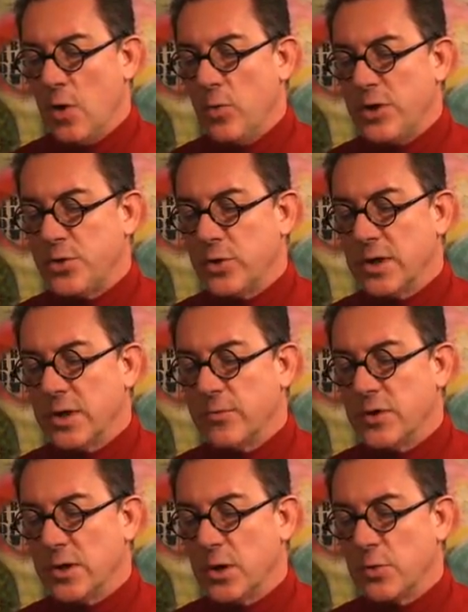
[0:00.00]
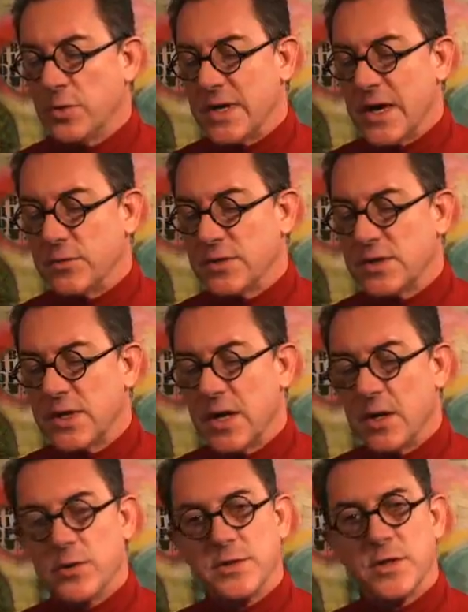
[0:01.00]
Richard lived alone
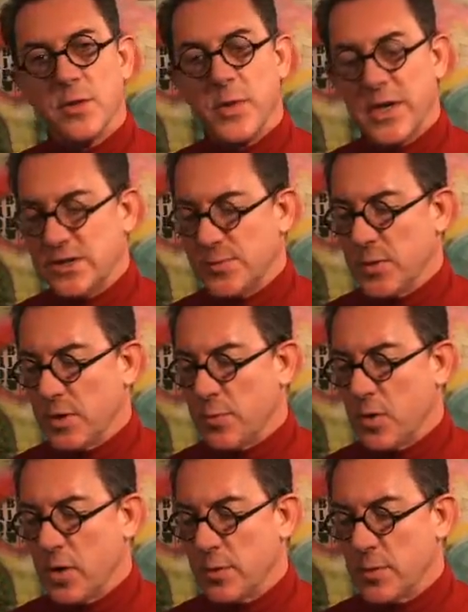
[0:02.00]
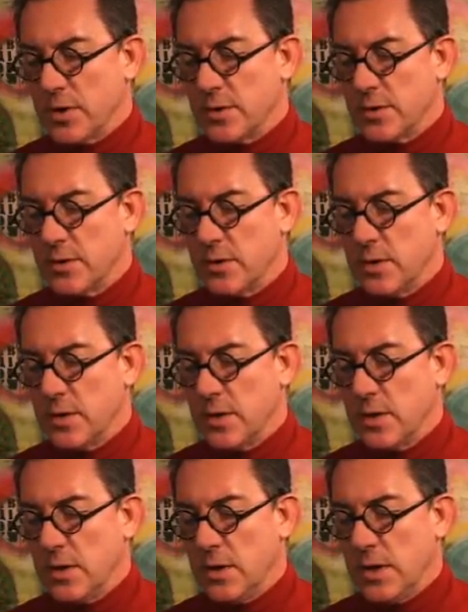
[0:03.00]
downstairs in the basement apartment.
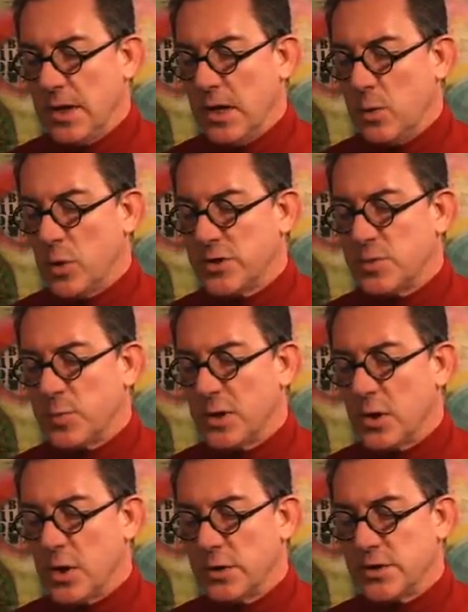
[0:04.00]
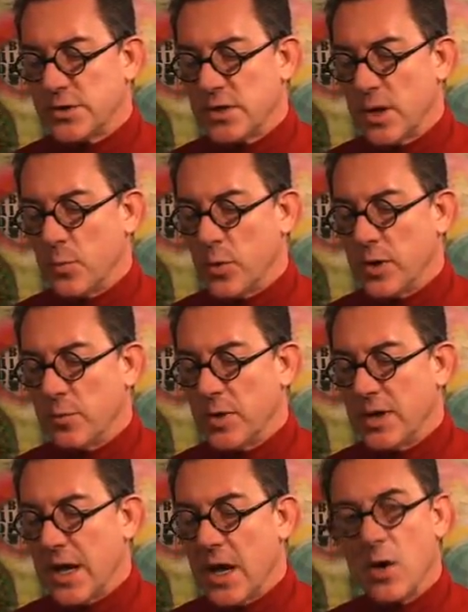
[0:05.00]
He had once belonged to someone,
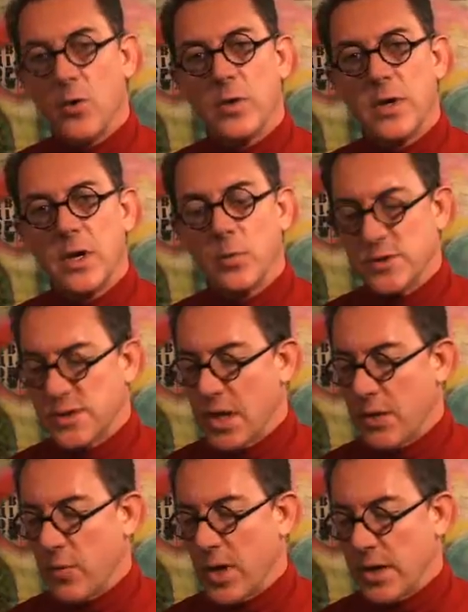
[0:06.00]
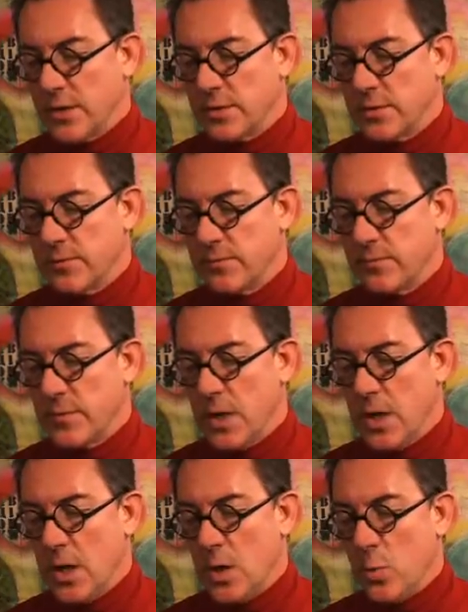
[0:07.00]
but now he was not right.
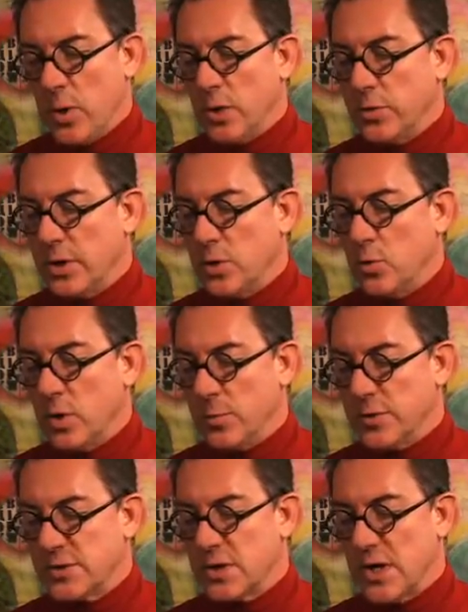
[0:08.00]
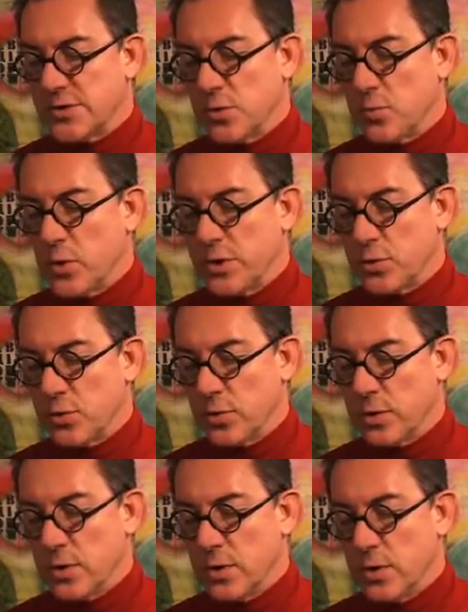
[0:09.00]
We only knew him as Cousin
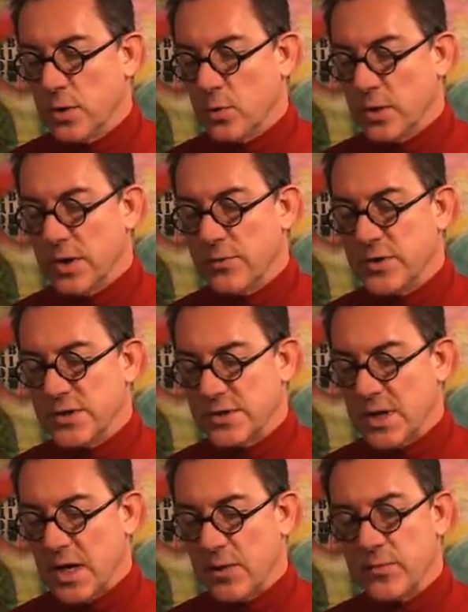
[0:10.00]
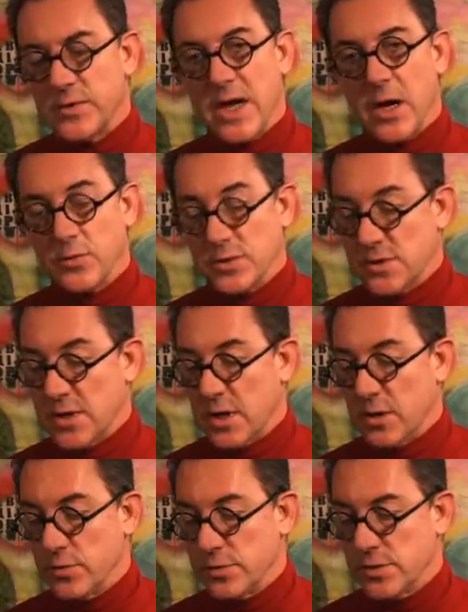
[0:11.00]
Richard, who lived his life
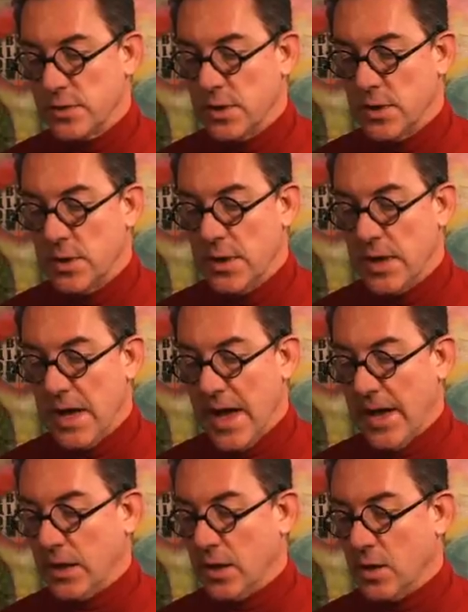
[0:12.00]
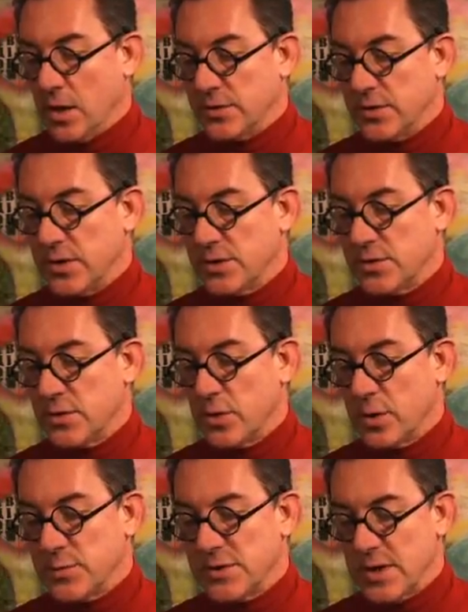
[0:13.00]
downstairs, hanging on to his
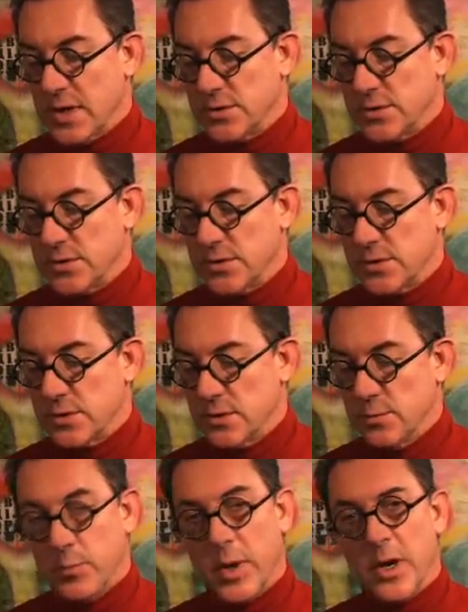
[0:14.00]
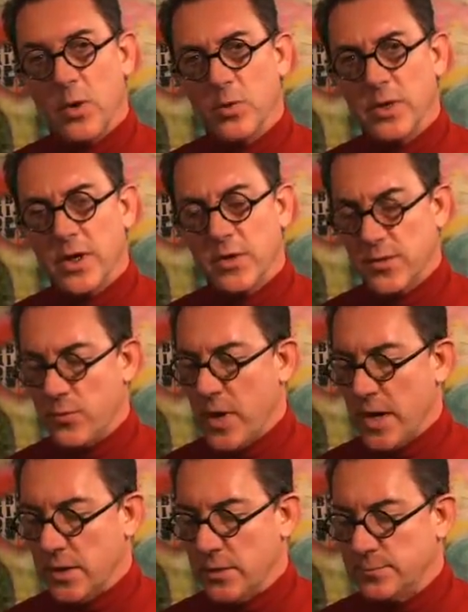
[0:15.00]
circumstances by only a
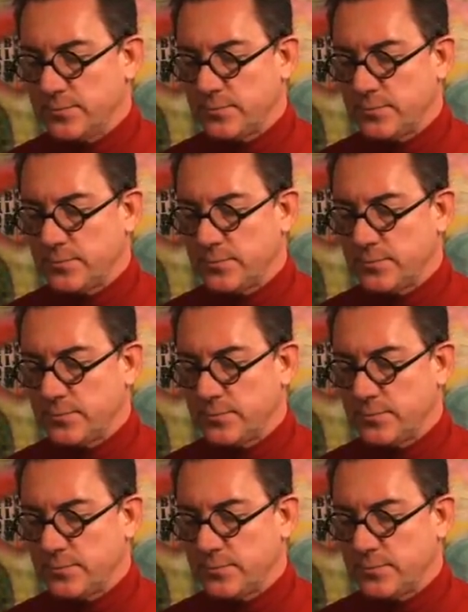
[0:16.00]
thread.